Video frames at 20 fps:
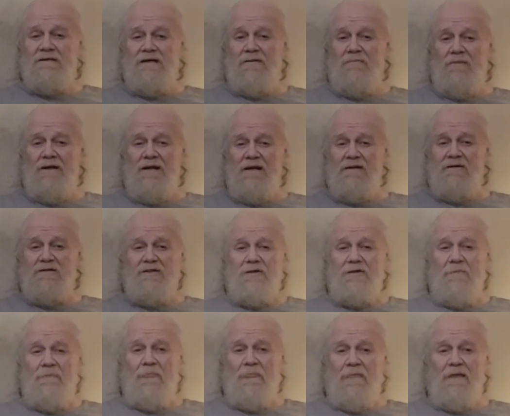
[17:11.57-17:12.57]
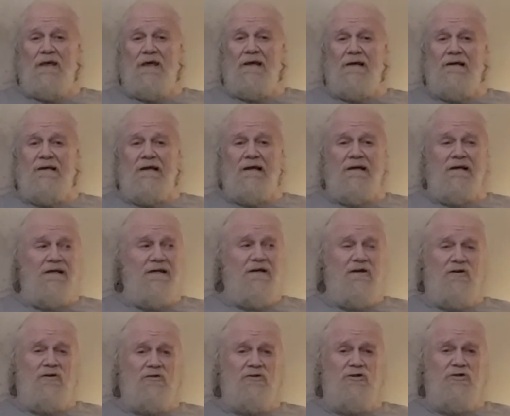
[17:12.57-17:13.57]
10 minutes in a
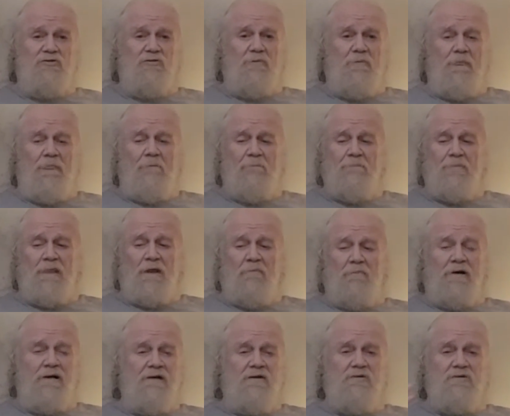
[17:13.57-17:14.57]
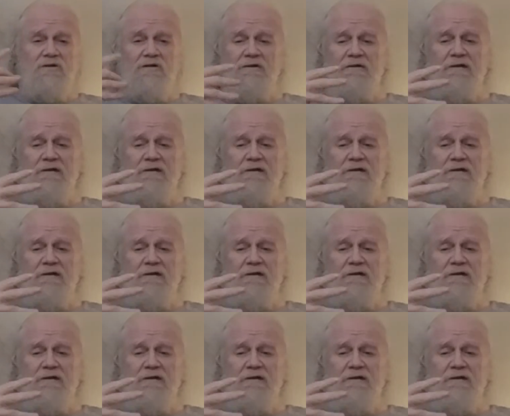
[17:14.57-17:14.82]
year or two. But here's the